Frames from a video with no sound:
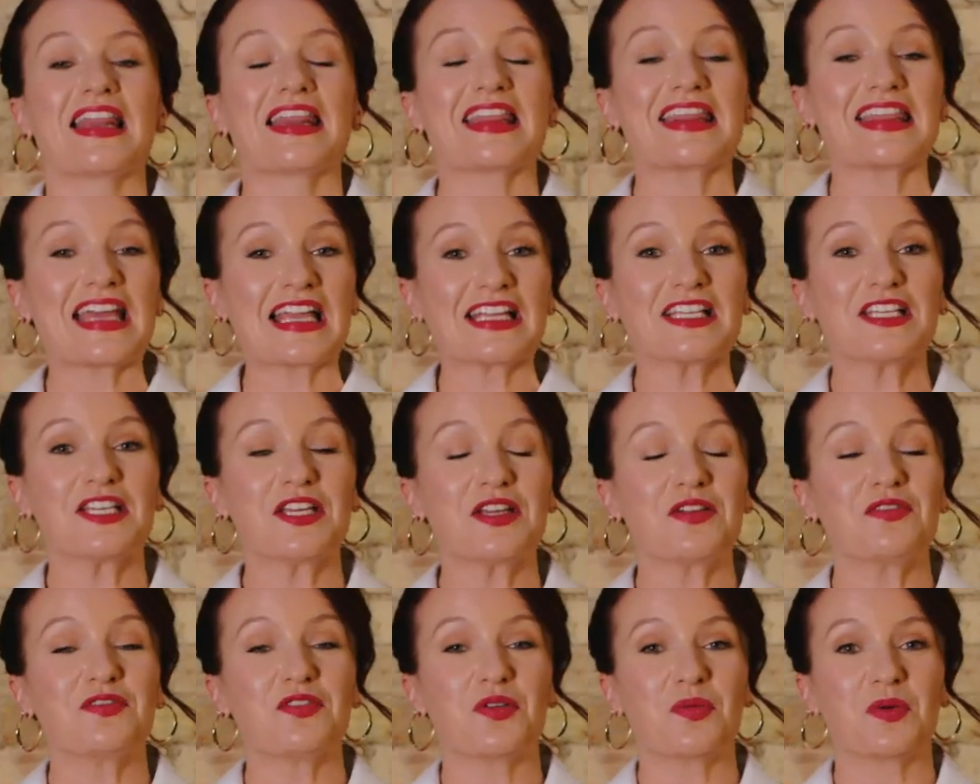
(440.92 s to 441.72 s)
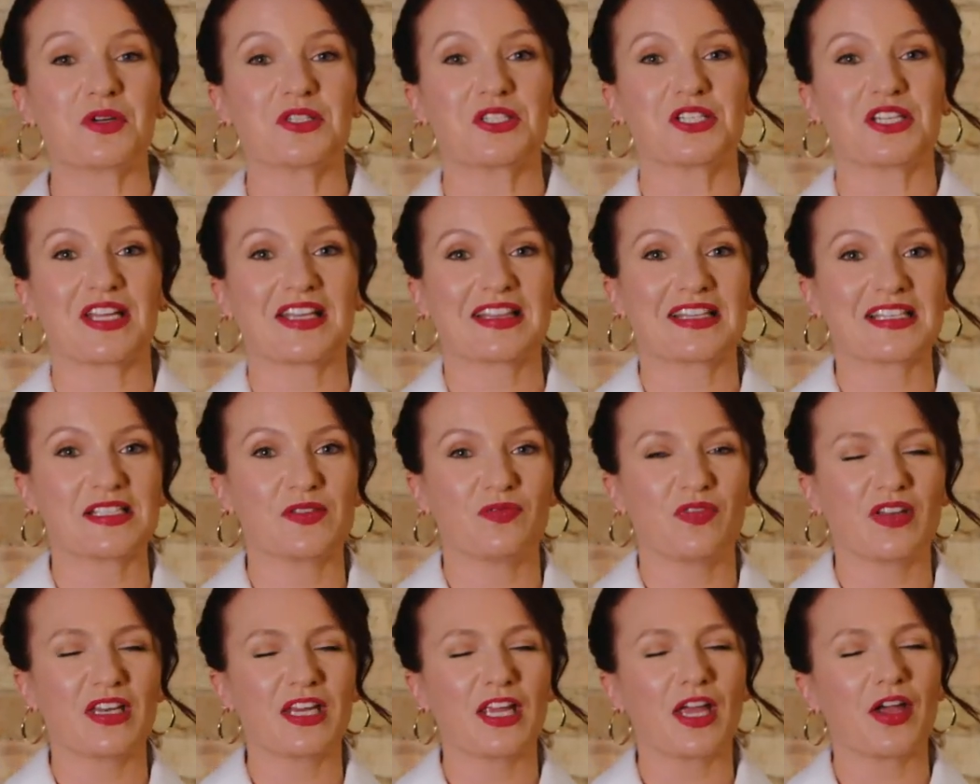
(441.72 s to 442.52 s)
Thank you for watching this
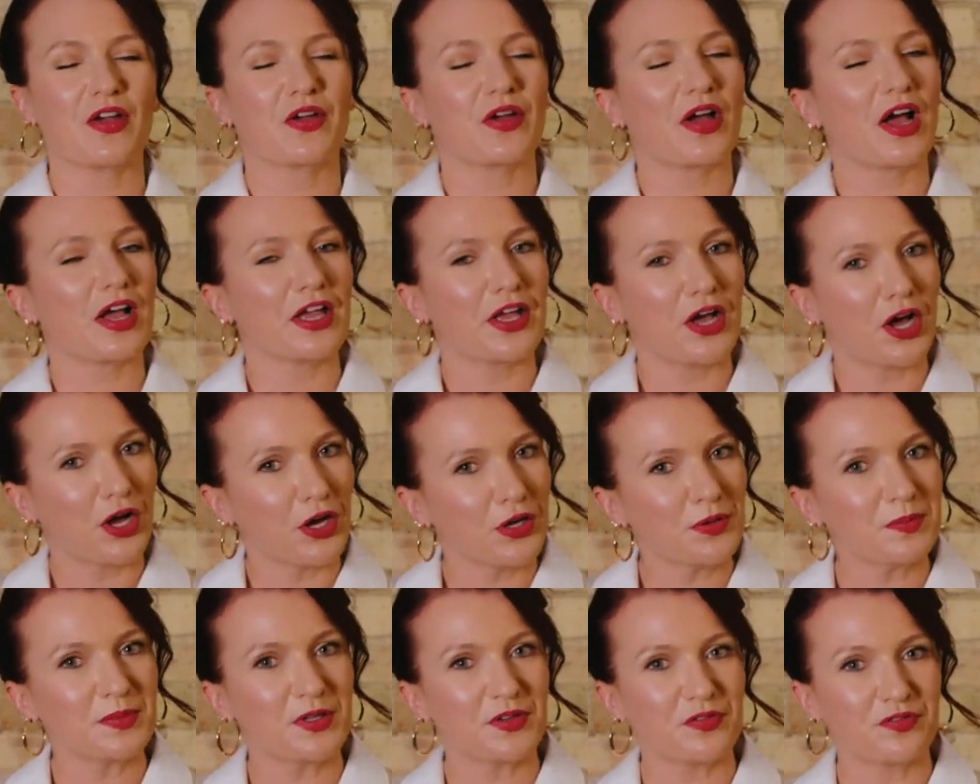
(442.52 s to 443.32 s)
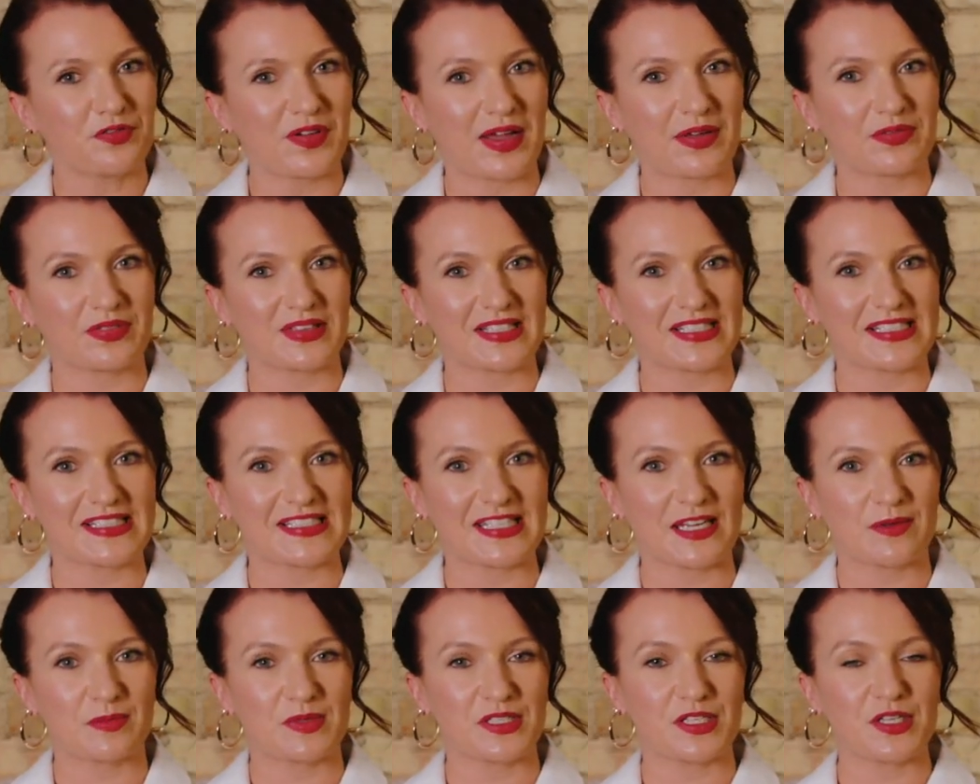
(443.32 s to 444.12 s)
video. I hope you found these
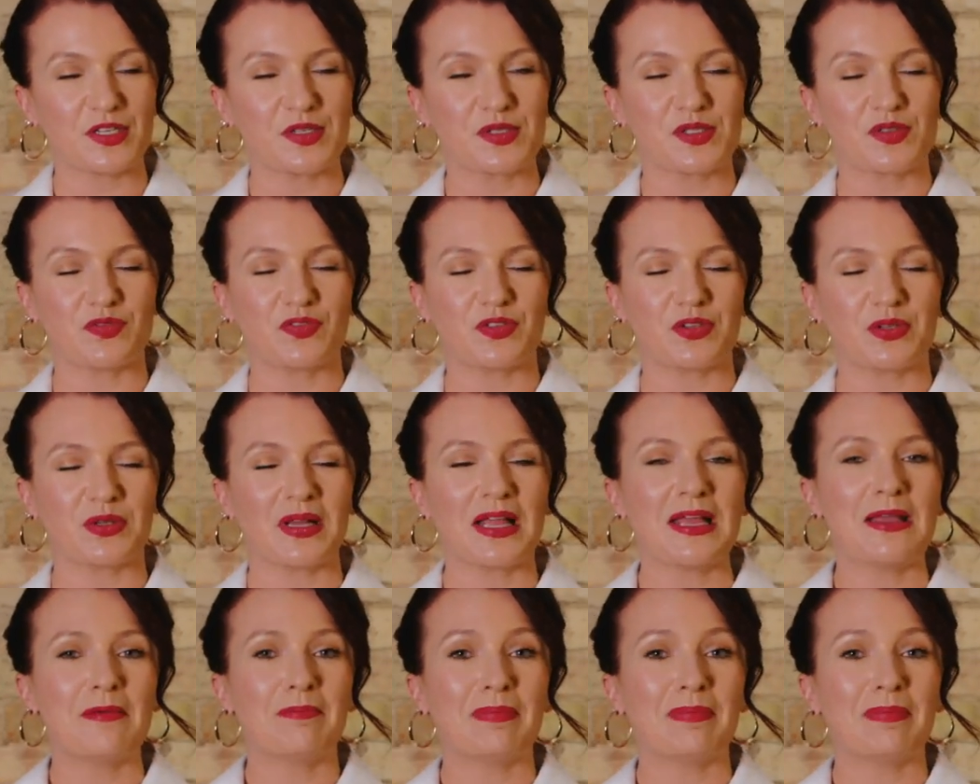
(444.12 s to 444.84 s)
tips useful.